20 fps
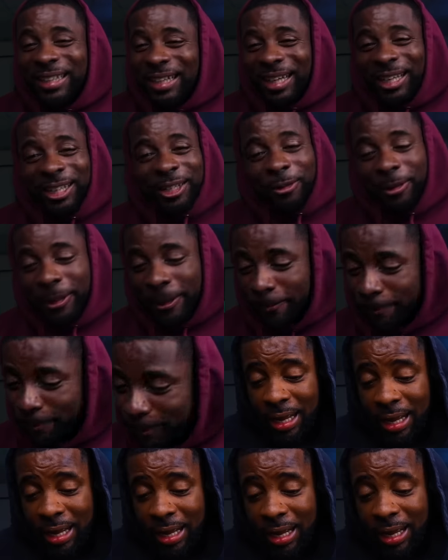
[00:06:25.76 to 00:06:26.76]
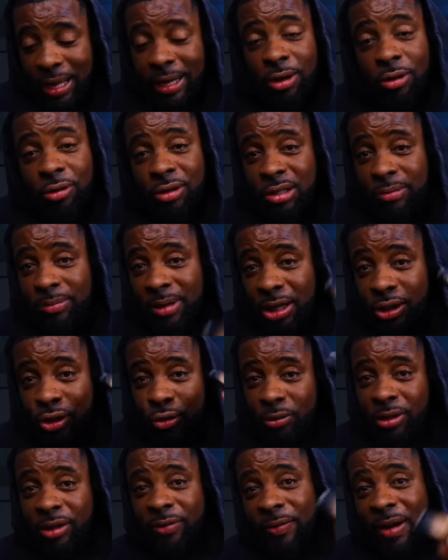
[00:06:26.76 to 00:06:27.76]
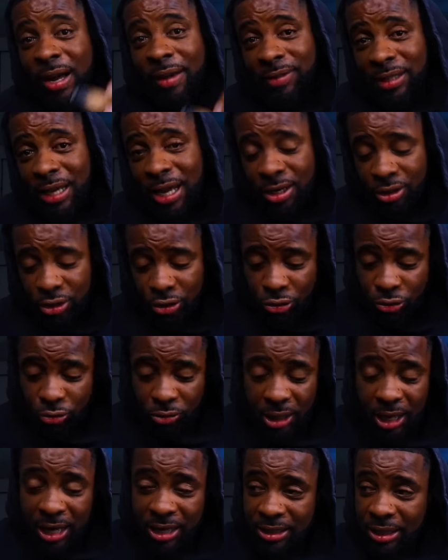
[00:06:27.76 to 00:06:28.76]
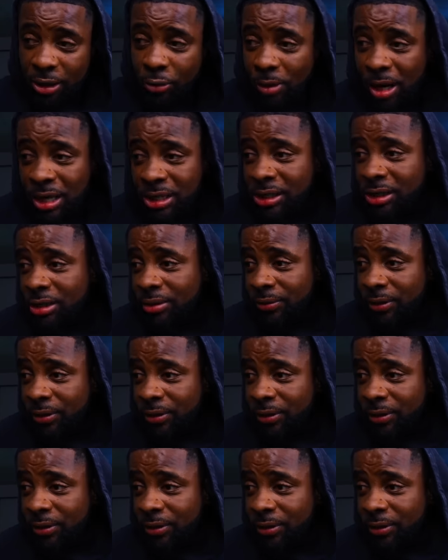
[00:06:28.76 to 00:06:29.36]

Anyway, I know it's about 25,000 of you guys that watch these